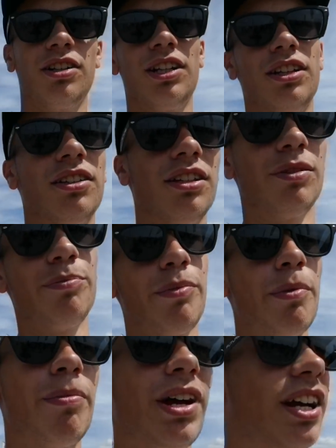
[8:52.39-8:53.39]
and then it
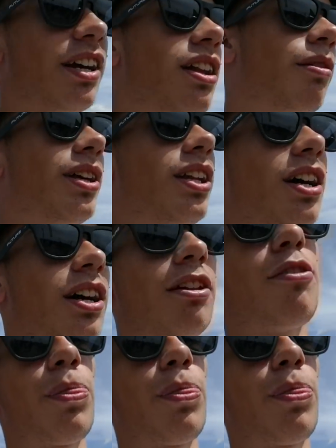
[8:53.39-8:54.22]
went bang. I mean, like,